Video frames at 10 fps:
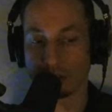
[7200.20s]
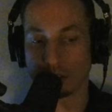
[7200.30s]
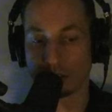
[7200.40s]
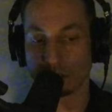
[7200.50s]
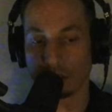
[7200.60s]

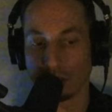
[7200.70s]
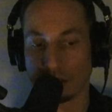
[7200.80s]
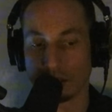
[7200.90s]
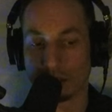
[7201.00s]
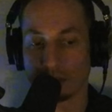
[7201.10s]
an uh,
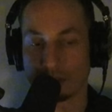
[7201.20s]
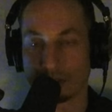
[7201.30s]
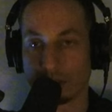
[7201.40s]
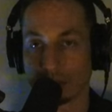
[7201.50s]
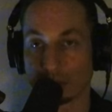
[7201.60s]
LSD
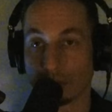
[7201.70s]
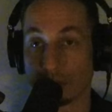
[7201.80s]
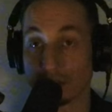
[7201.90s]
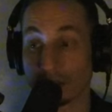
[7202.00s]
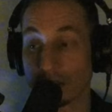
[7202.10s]

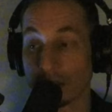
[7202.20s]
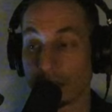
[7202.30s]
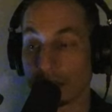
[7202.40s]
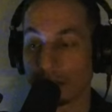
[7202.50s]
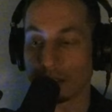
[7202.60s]
experience.
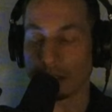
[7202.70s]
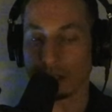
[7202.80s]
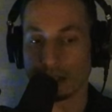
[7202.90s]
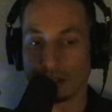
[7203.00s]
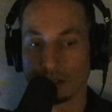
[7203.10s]

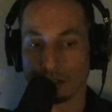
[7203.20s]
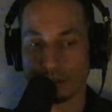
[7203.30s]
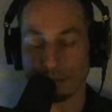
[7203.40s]
And